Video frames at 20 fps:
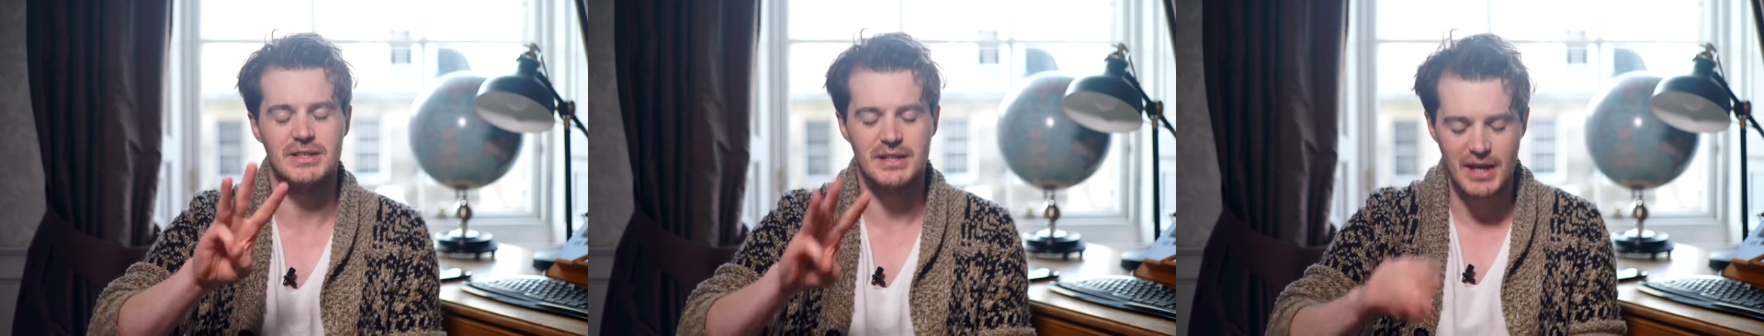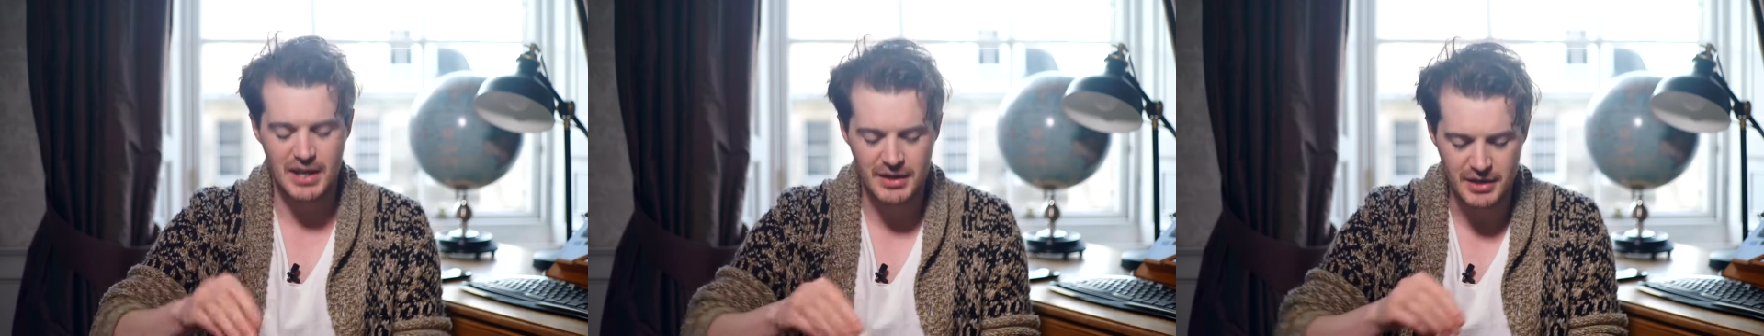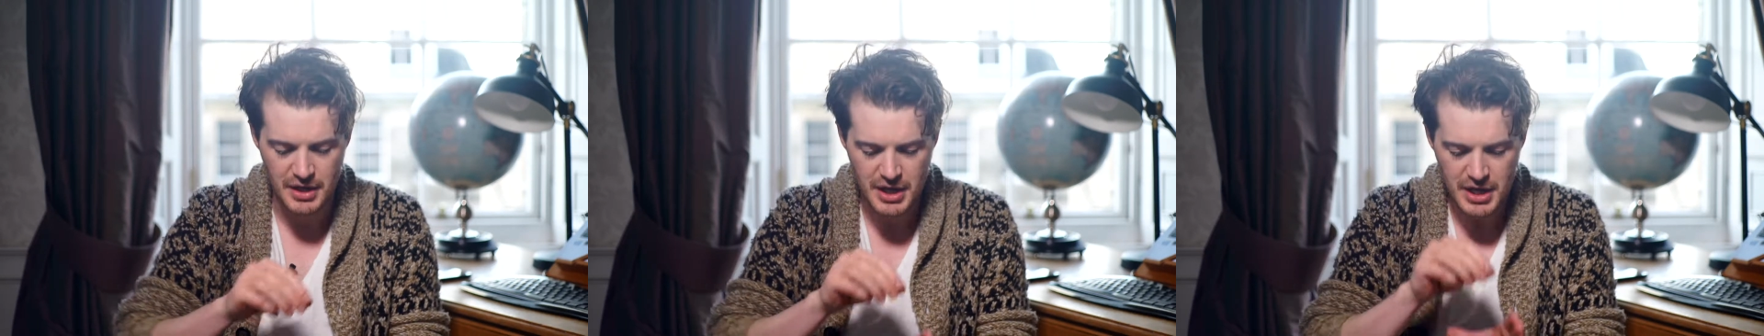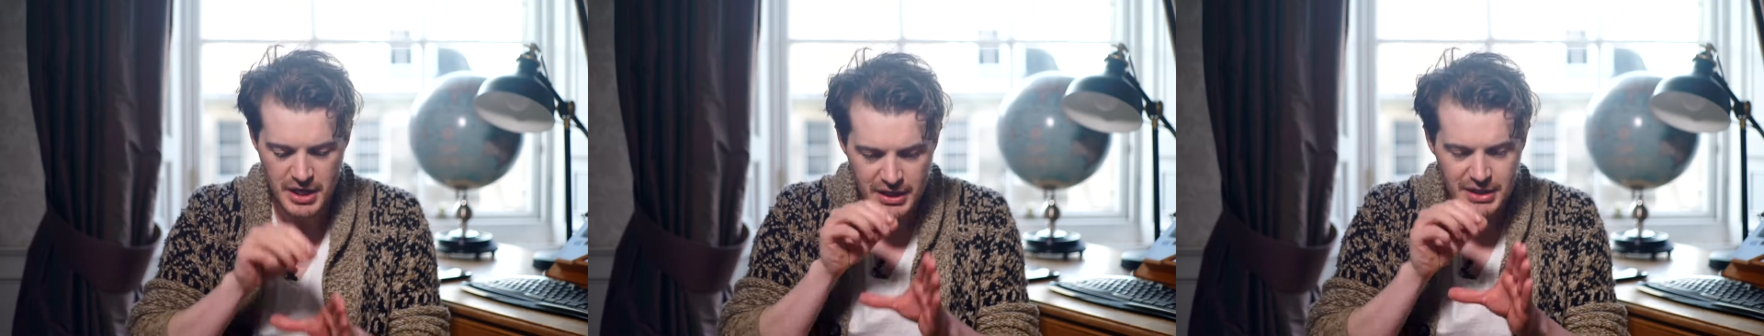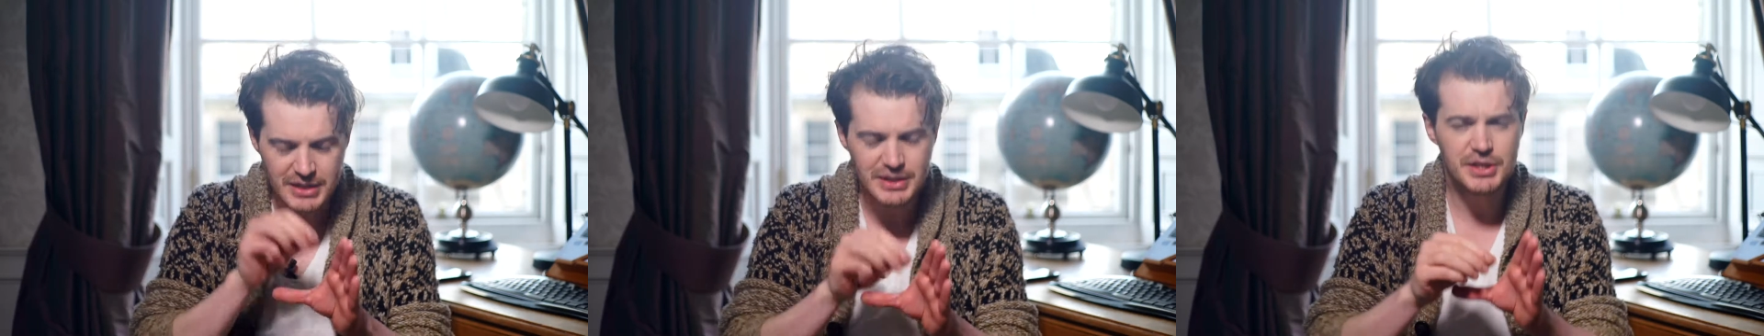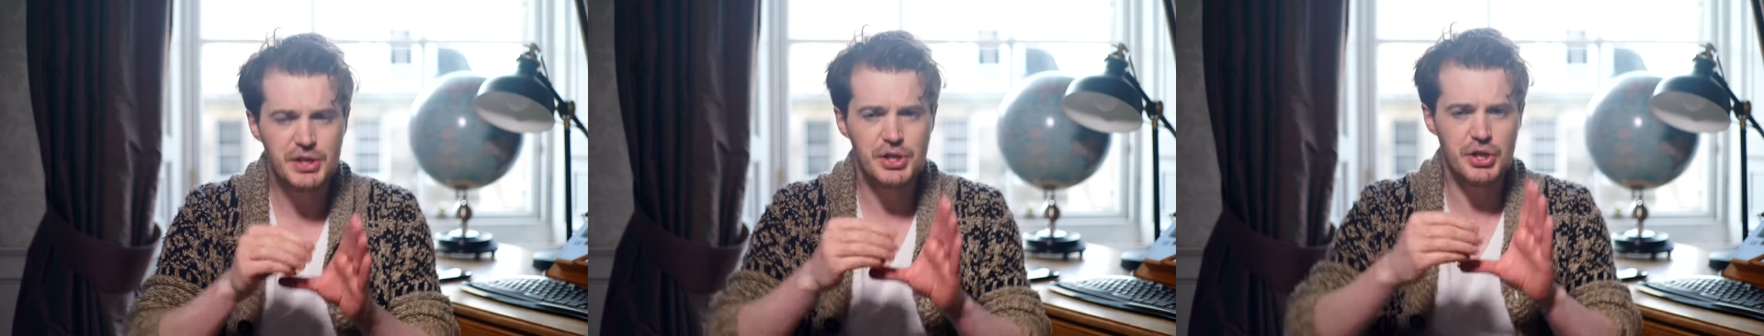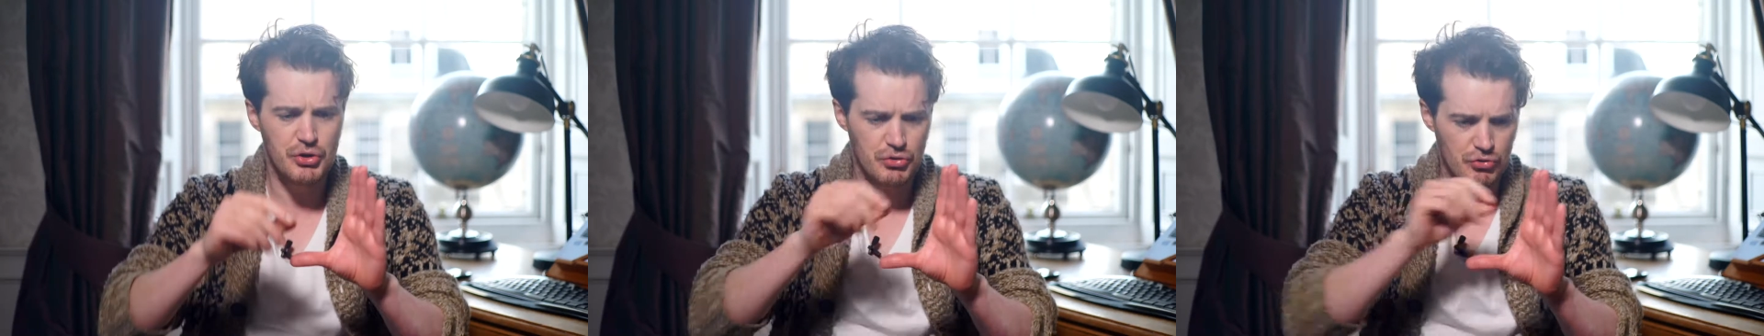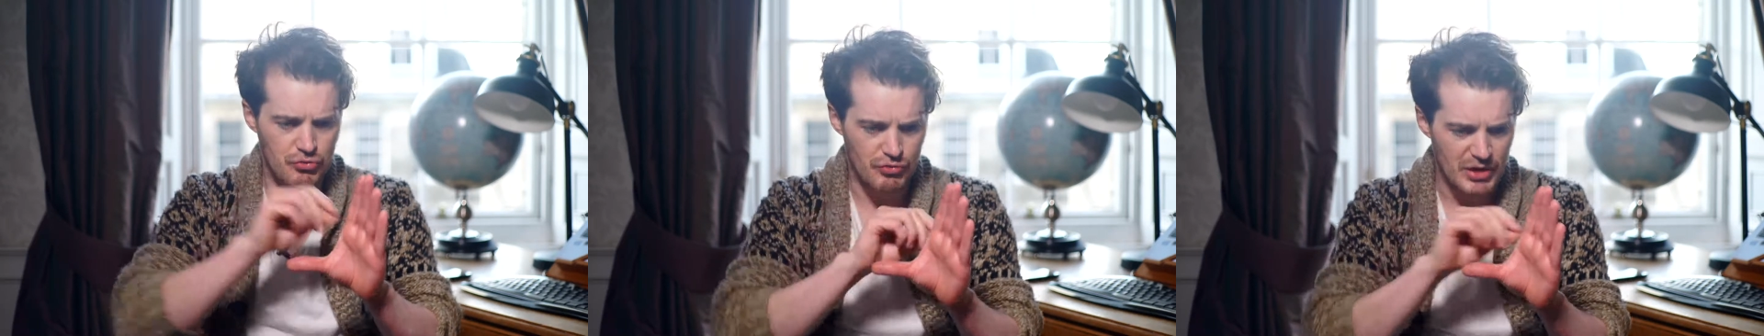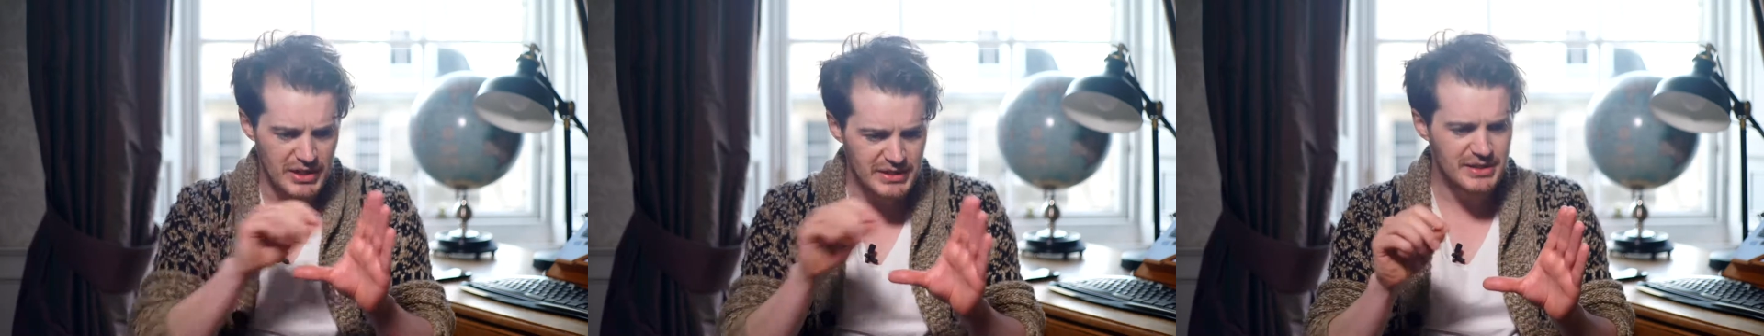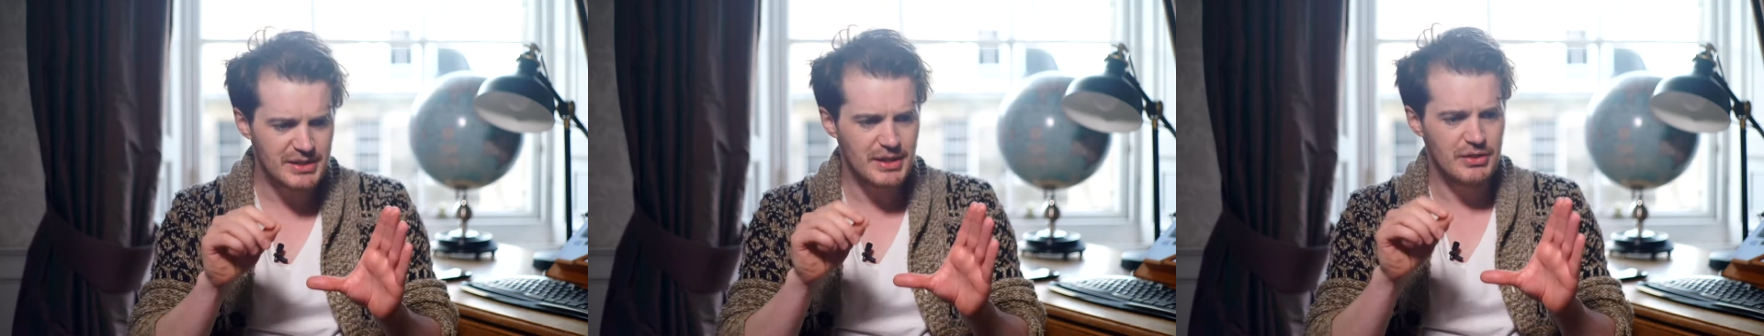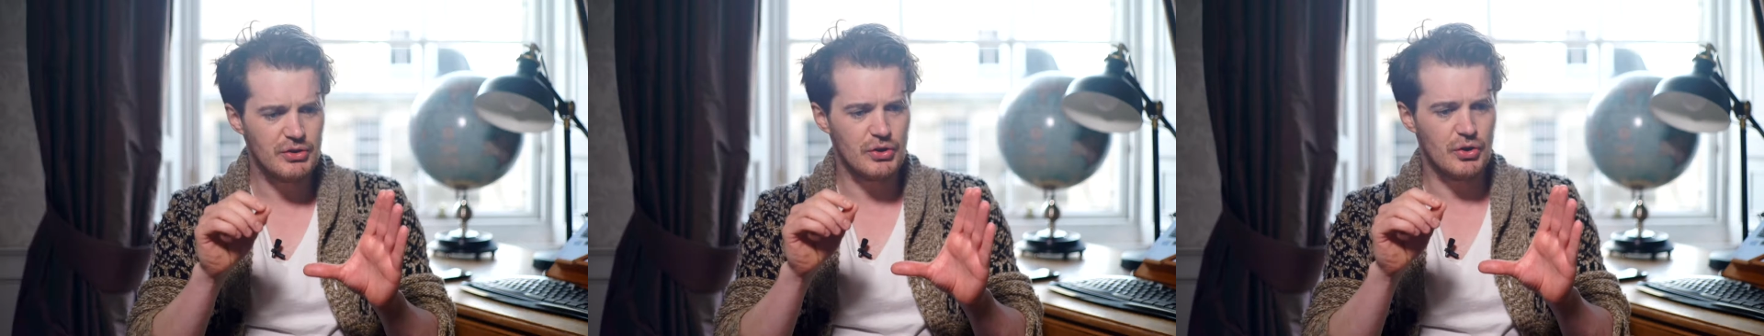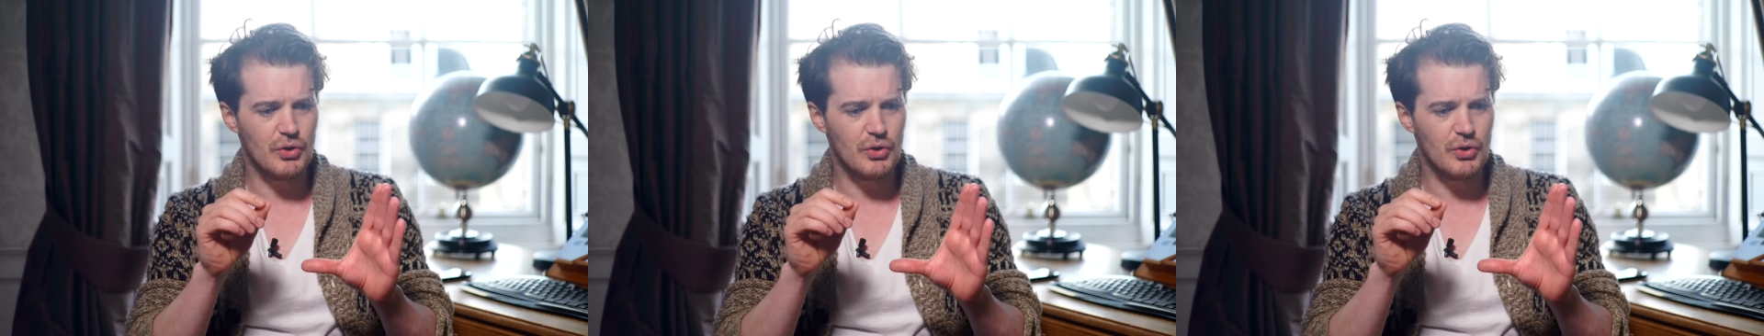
They had a clear, written out